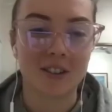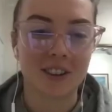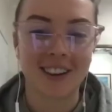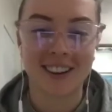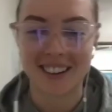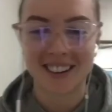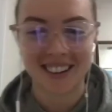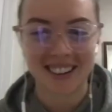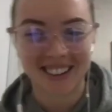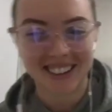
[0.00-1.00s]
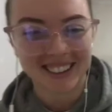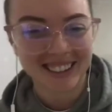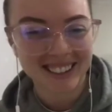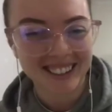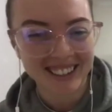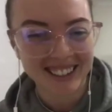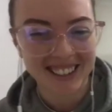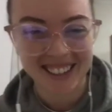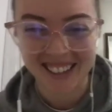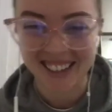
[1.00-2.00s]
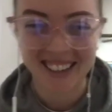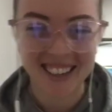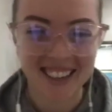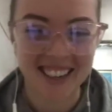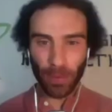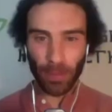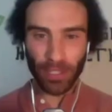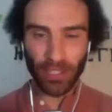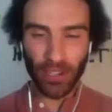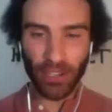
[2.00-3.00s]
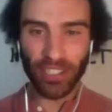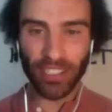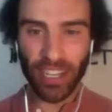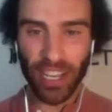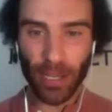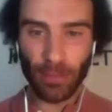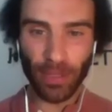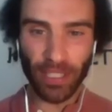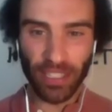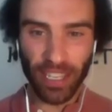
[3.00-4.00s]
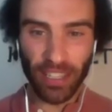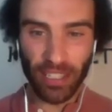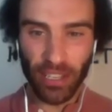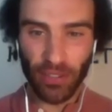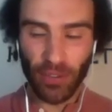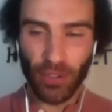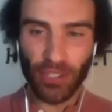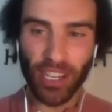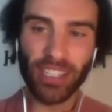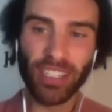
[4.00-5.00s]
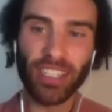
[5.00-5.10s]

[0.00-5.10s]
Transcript: Yeah, we're definitely gonna have to do a follow-up episode in the near future.